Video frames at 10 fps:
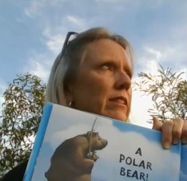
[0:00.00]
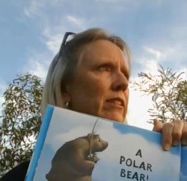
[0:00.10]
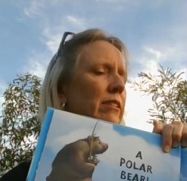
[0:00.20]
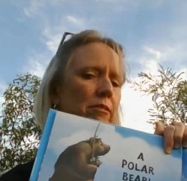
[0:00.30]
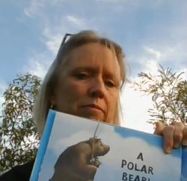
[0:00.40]

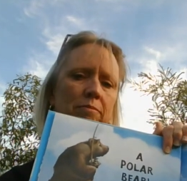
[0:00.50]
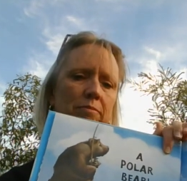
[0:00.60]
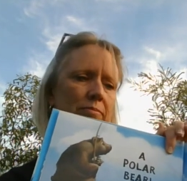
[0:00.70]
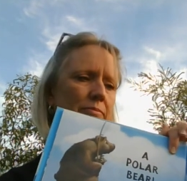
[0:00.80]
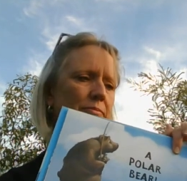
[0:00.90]

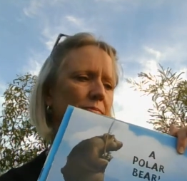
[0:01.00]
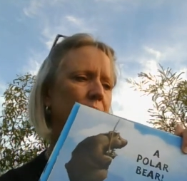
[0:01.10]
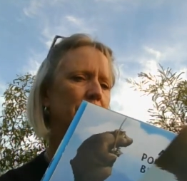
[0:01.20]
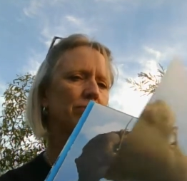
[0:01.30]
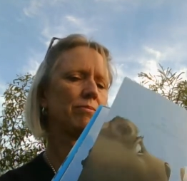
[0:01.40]

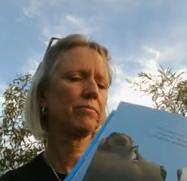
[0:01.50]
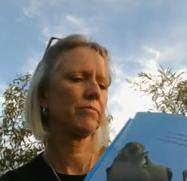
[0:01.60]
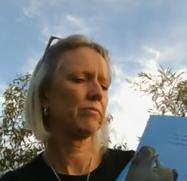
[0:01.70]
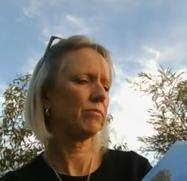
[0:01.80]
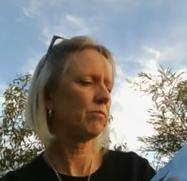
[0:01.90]

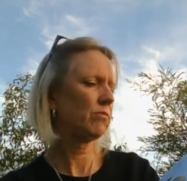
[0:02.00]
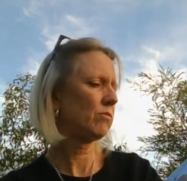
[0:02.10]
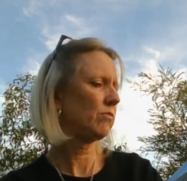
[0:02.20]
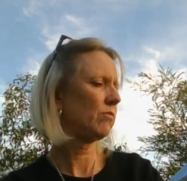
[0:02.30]
(no one is talking)